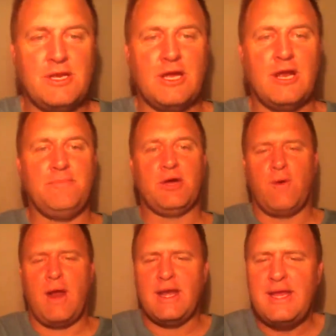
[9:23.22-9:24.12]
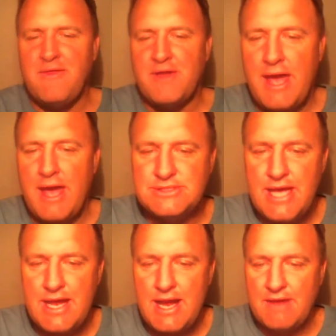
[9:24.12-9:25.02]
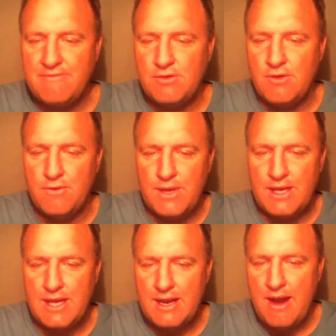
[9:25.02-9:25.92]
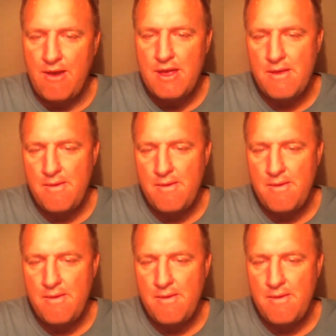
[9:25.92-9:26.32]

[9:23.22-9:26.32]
going to be a good one. Any other games stand out for you on the weekend, Gary?